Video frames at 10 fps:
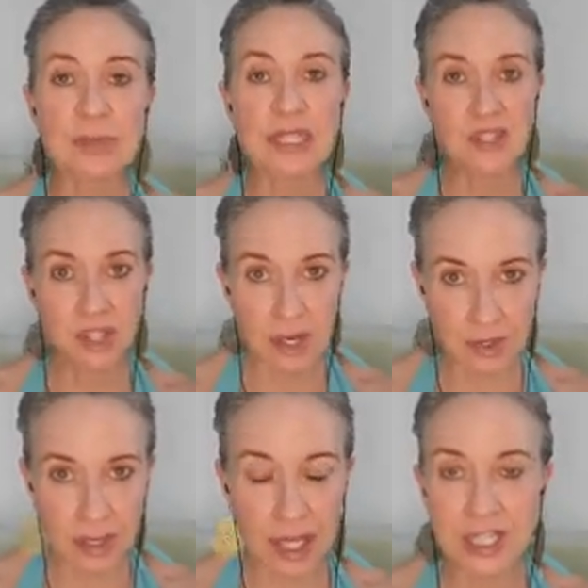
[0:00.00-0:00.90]
please talk
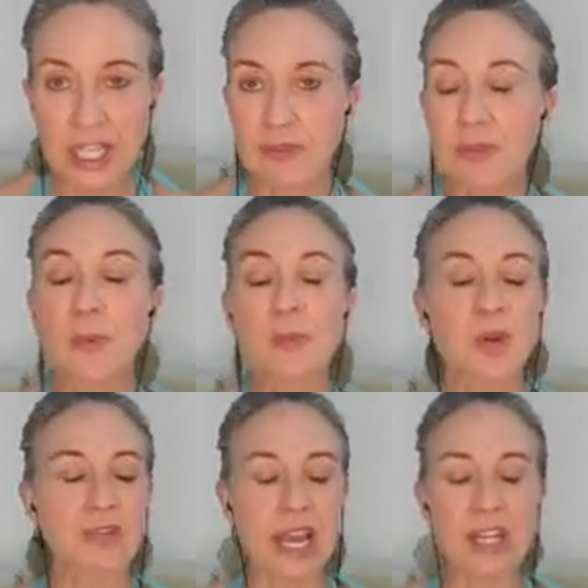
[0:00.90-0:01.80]
to a healthcare
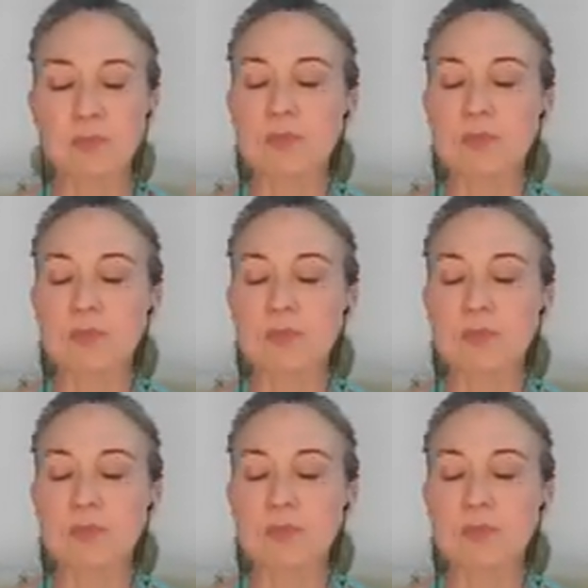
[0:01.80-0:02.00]
provider.